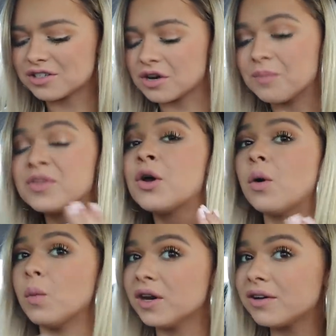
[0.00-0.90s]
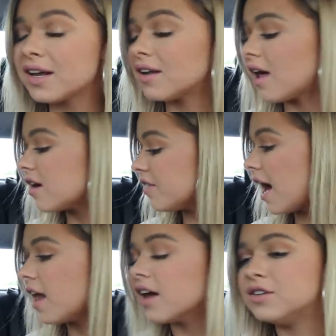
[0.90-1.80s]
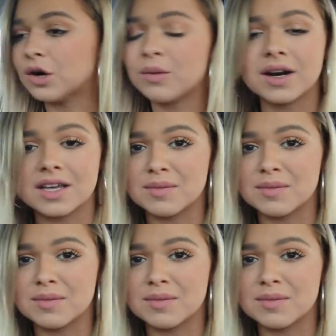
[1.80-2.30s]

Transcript: So we don't need a lot of that and I don't want to